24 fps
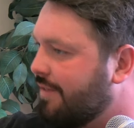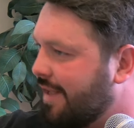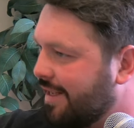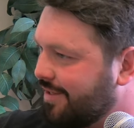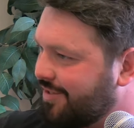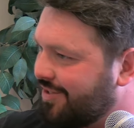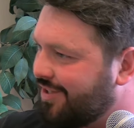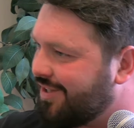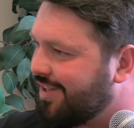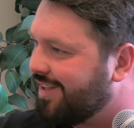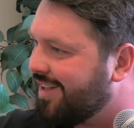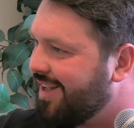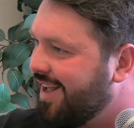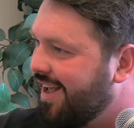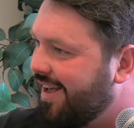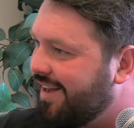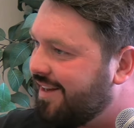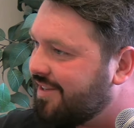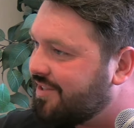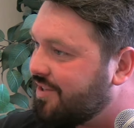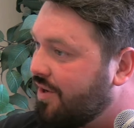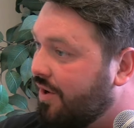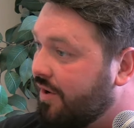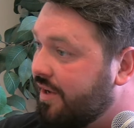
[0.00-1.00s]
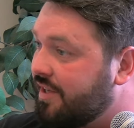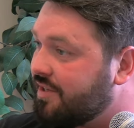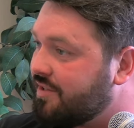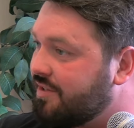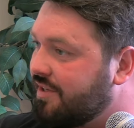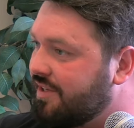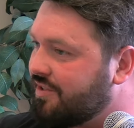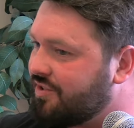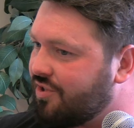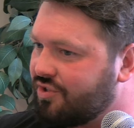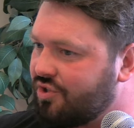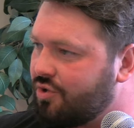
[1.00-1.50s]
That's the, it's not, it's,
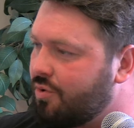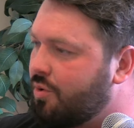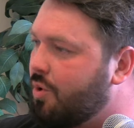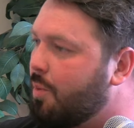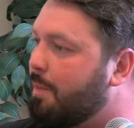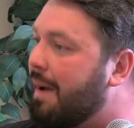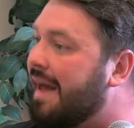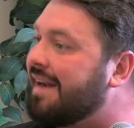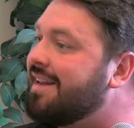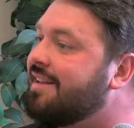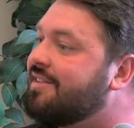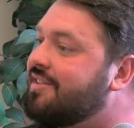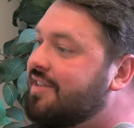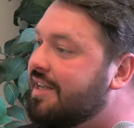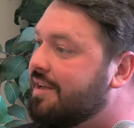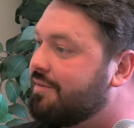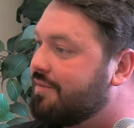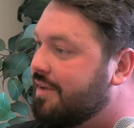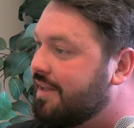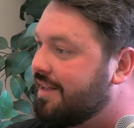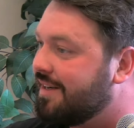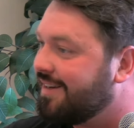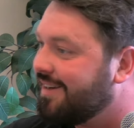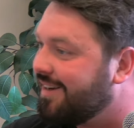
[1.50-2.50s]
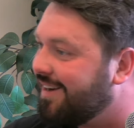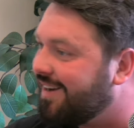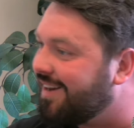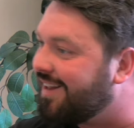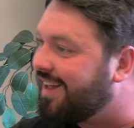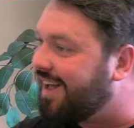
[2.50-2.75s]
it's just the humanity of it.